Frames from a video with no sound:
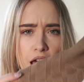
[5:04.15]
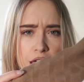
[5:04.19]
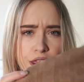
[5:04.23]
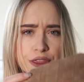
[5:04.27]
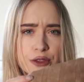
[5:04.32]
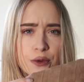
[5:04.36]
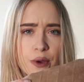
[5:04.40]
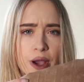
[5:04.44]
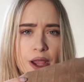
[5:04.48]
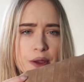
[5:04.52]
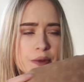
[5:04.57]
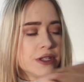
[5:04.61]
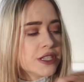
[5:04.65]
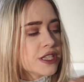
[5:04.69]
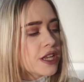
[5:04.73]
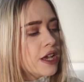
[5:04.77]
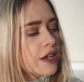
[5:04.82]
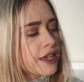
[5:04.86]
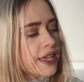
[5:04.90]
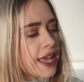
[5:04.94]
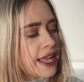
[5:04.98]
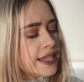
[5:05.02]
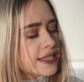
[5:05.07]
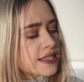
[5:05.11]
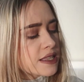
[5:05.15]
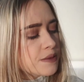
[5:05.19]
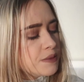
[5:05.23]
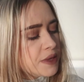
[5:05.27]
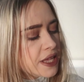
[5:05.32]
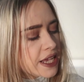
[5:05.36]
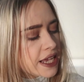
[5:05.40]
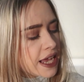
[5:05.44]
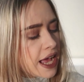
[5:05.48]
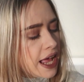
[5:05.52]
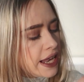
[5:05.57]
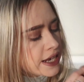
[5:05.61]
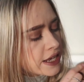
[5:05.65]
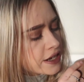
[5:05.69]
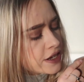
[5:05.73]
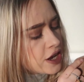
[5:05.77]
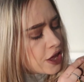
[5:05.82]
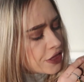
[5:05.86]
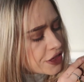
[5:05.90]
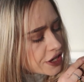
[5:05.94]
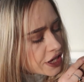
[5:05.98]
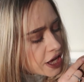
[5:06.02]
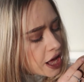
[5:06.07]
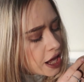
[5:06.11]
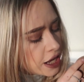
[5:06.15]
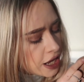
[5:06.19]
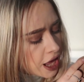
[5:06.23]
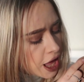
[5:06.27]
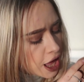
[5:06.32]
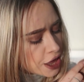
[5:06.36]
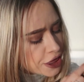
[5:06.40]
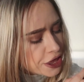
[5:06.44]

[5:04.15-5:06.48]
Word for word: I thought I would get something and another color